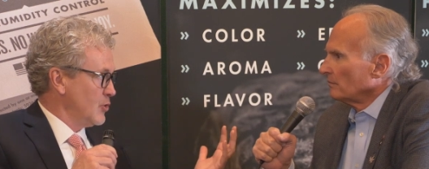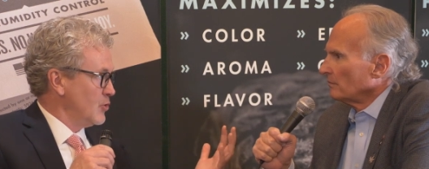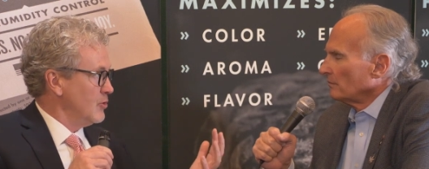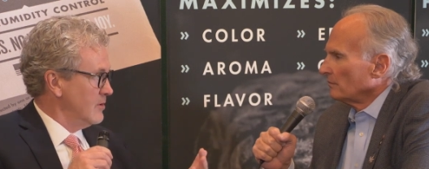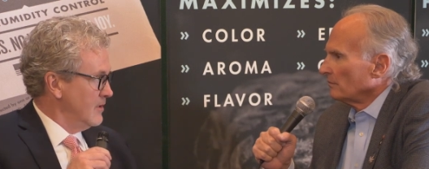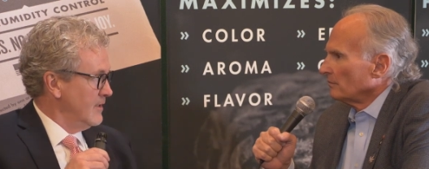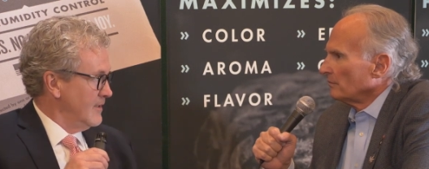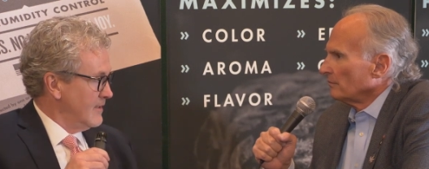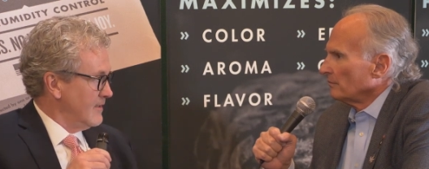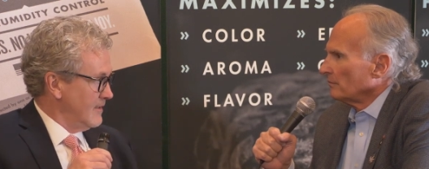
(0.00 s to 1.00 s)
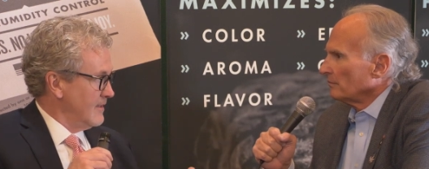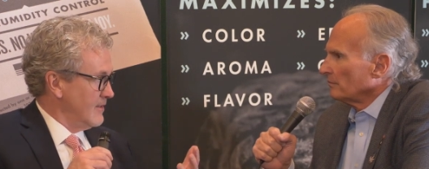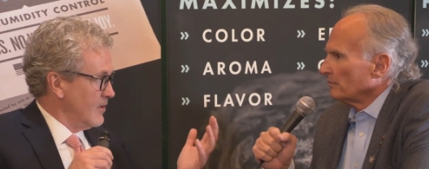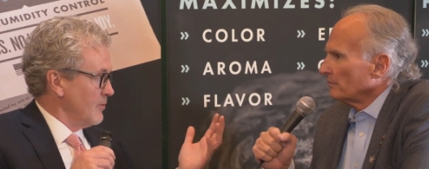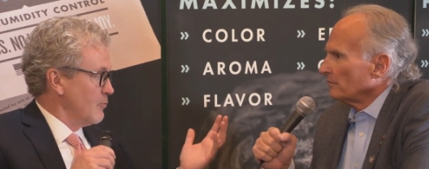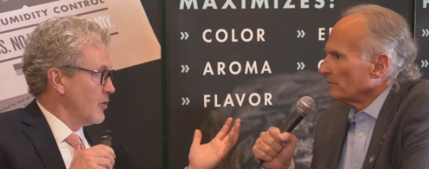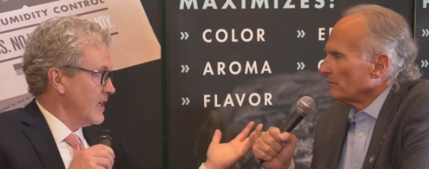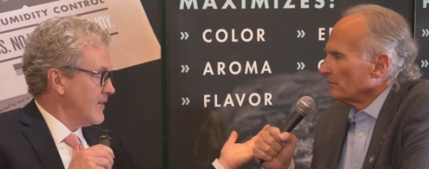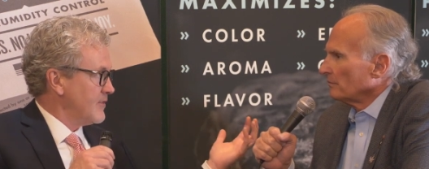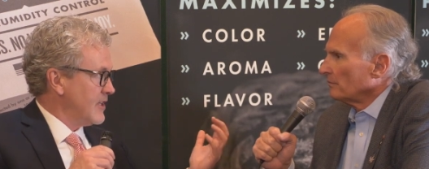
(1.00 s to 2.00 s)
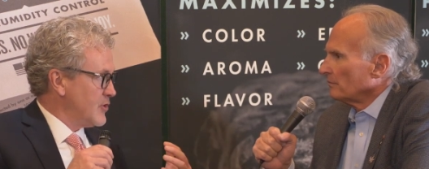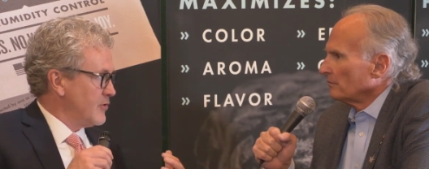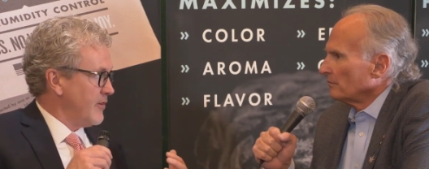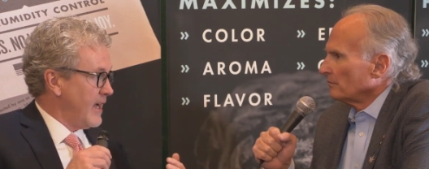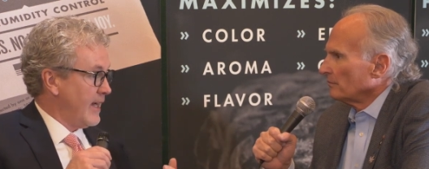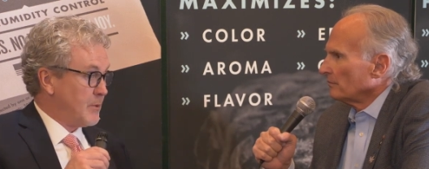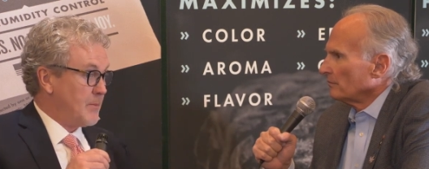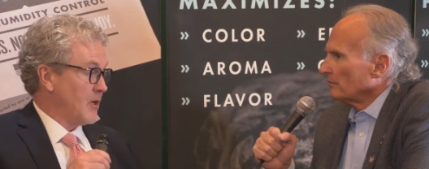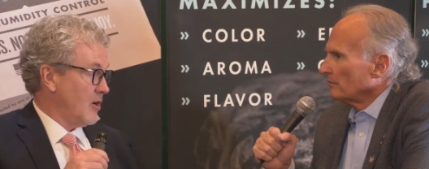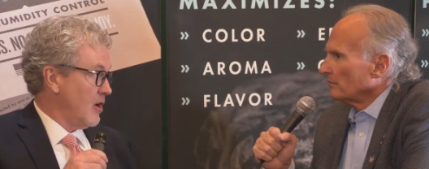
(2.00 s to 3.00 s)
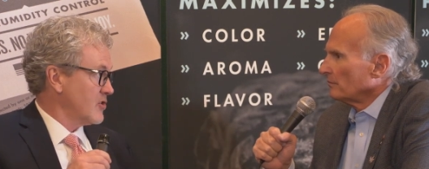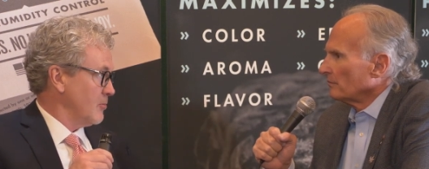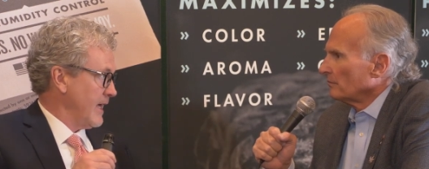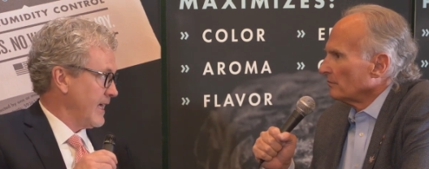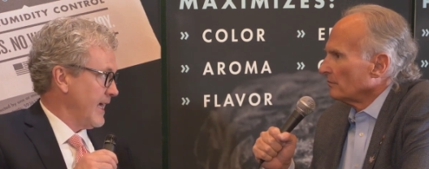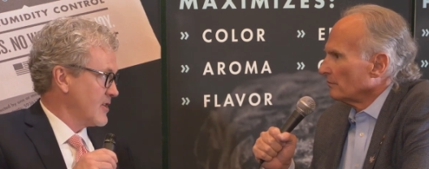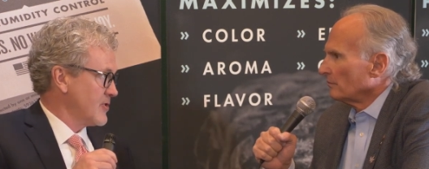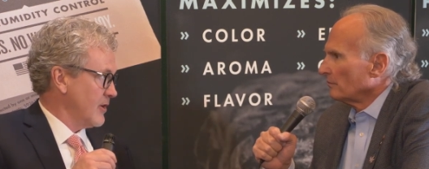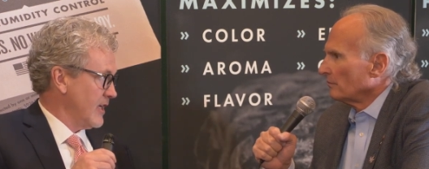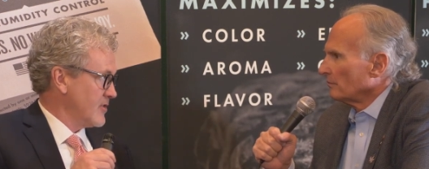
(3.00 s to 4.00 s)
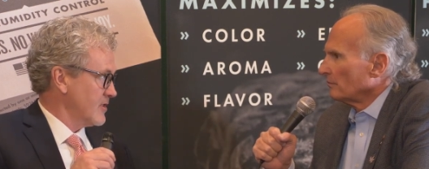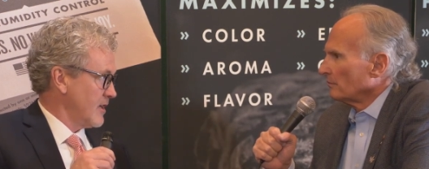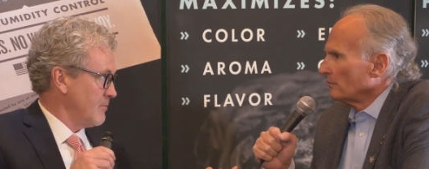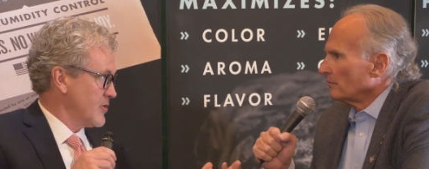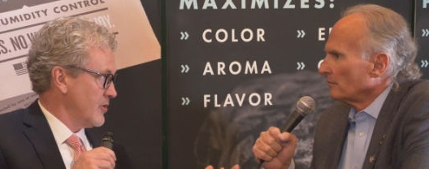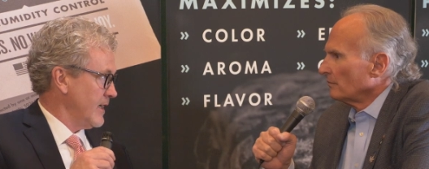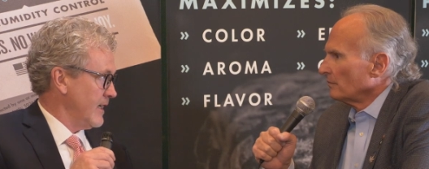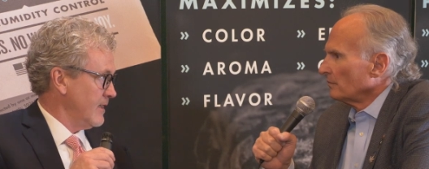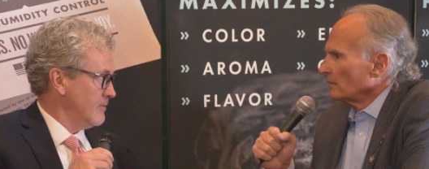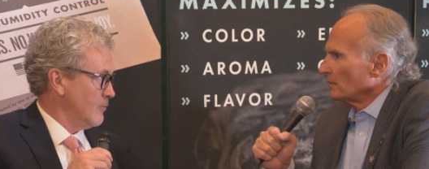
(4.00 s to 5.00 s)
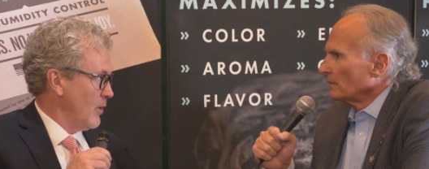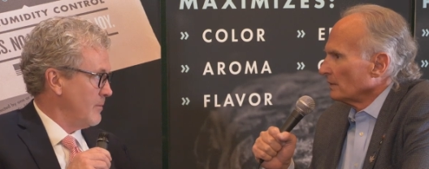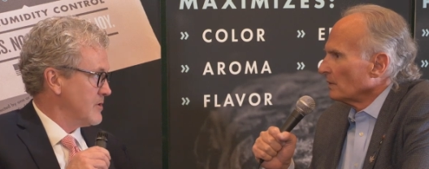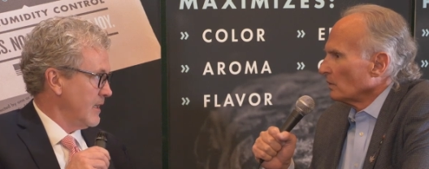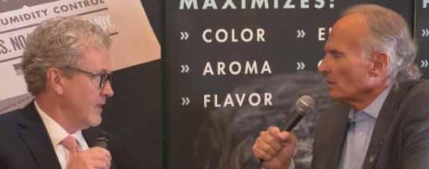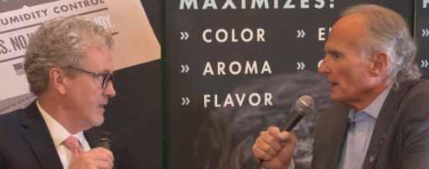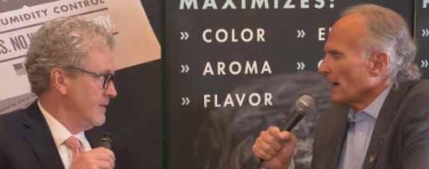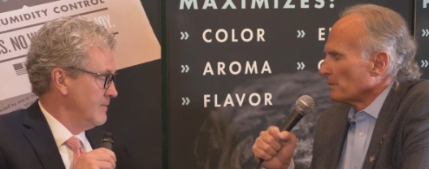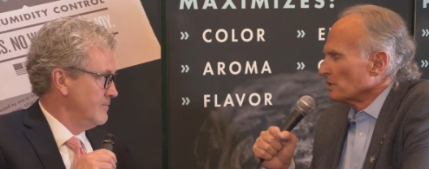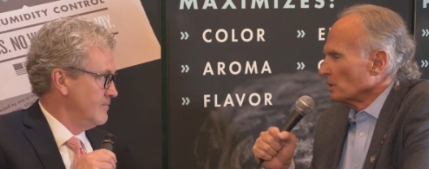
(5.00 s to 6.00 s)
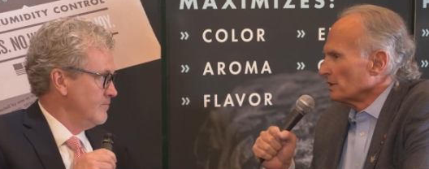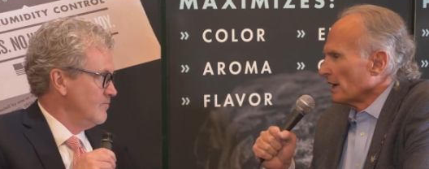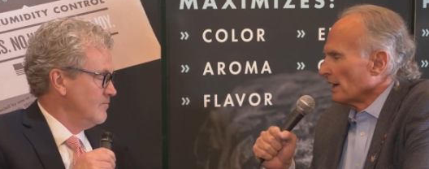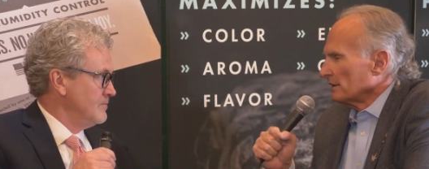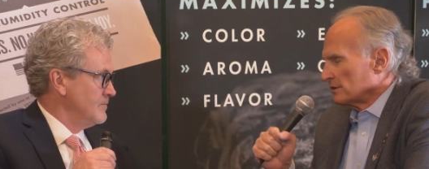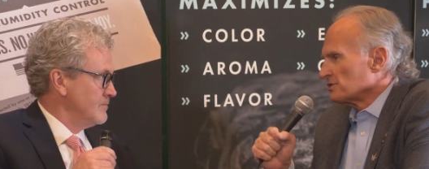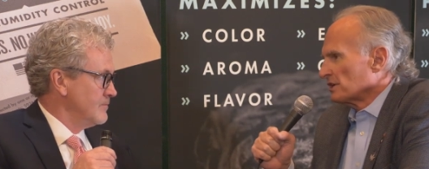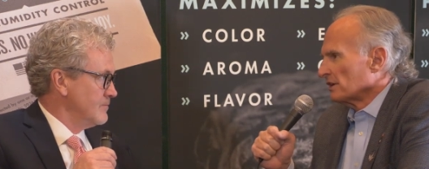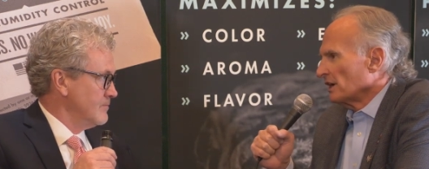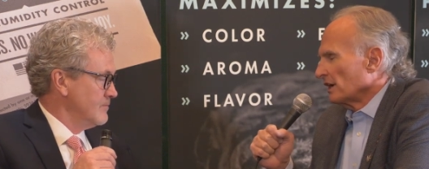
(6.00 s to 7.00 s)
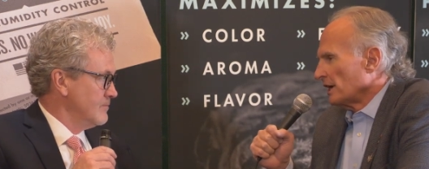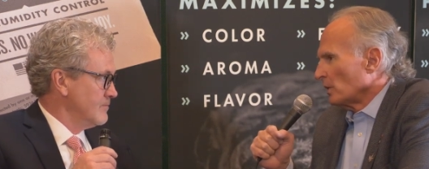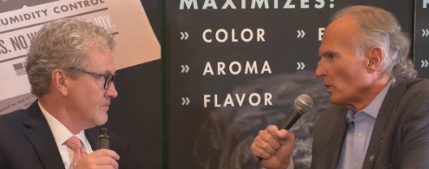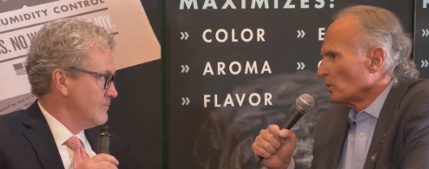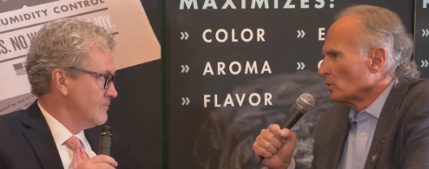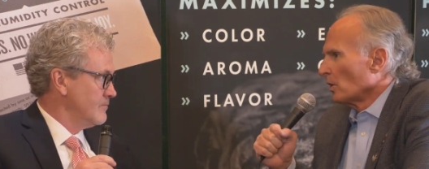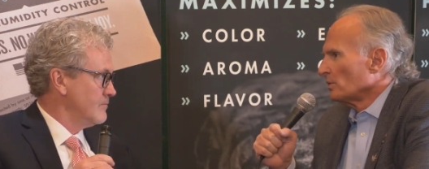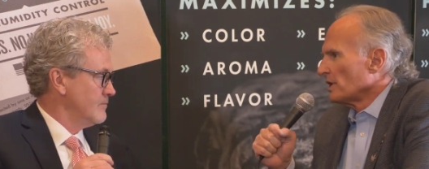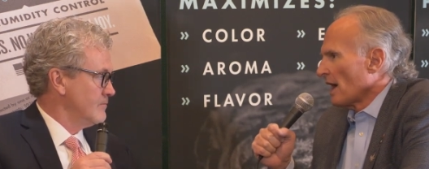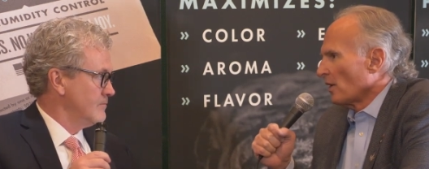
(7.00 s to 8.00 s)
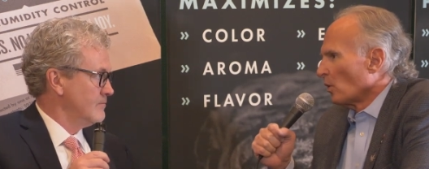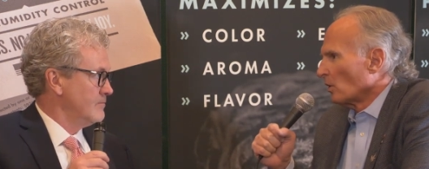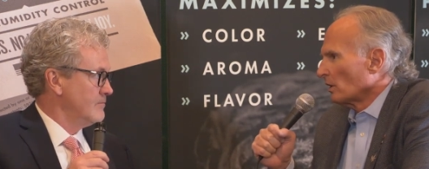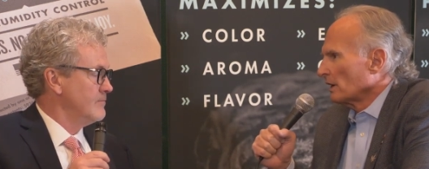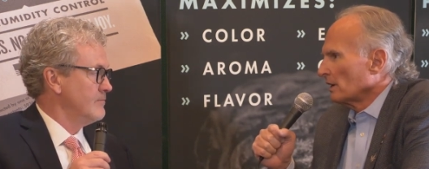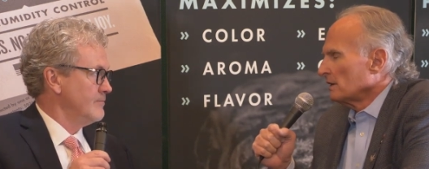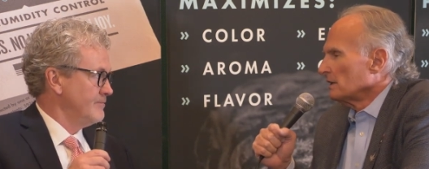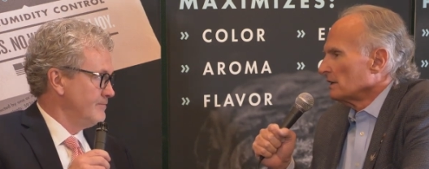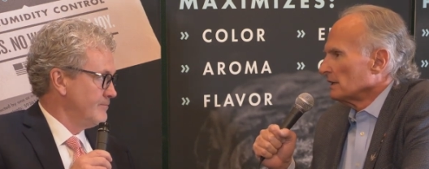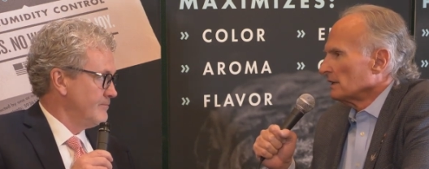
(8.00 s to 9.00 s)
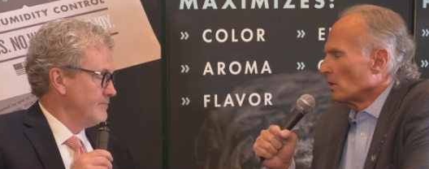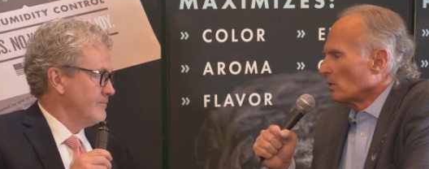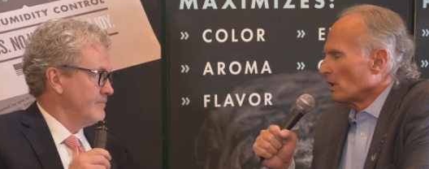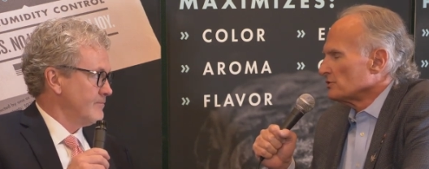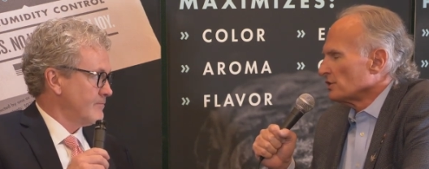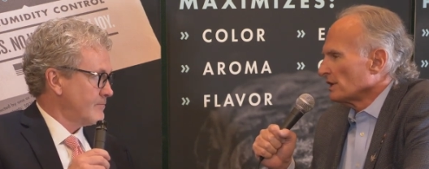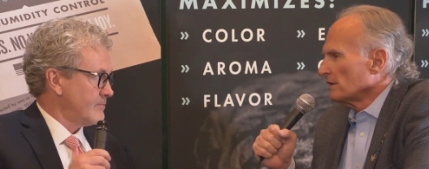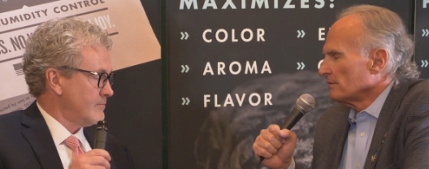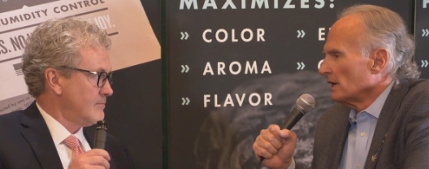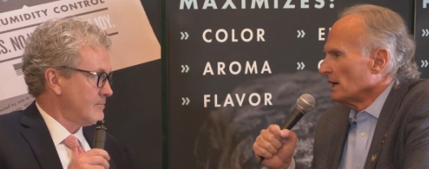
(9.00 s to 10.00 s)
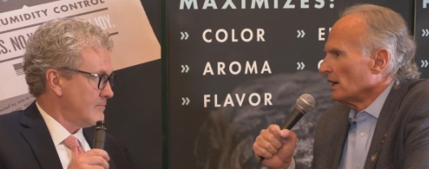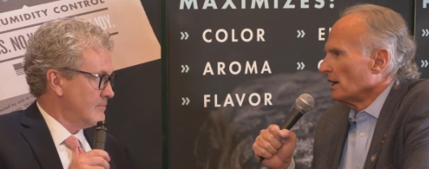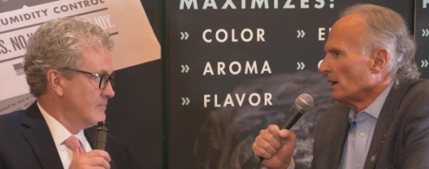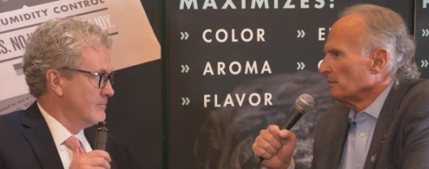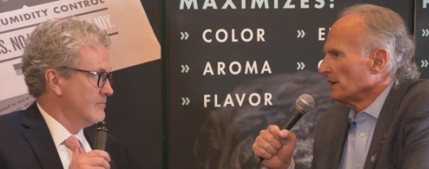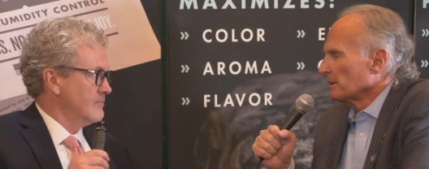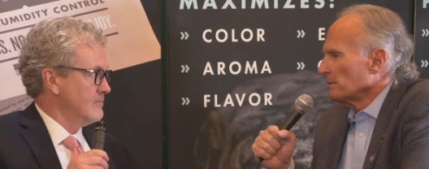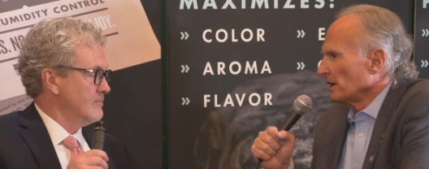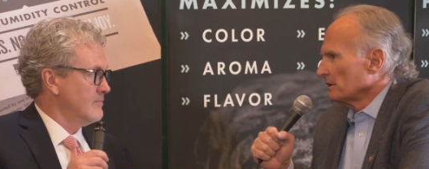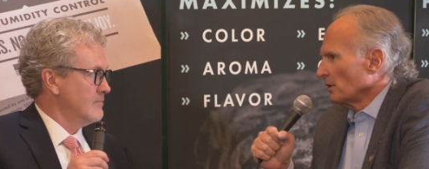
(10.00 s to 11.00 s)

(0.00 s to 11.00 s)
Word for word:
Speaker 1: to the relief that you find. People can also make cash donations, I'm sure, at a website.
Speaker 2: Absolutely, yeah. Just at, at herogrown dot org. O R G. Um, they can make